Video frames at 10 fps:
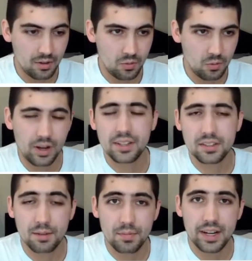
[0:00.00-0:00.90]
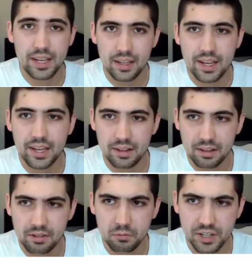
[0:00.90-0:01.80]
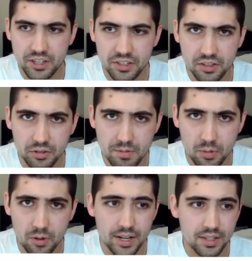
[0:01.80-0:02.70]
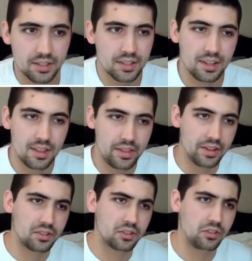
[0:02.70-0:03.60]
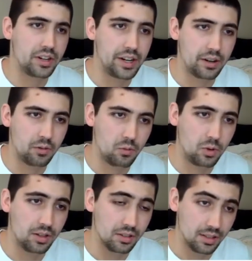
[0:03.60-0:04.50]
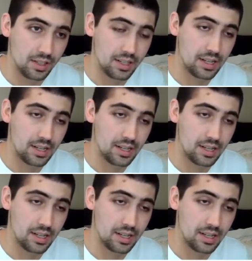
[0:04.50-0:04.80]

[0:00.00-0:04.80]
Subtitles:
Once somebody reaches 3 points, this screen will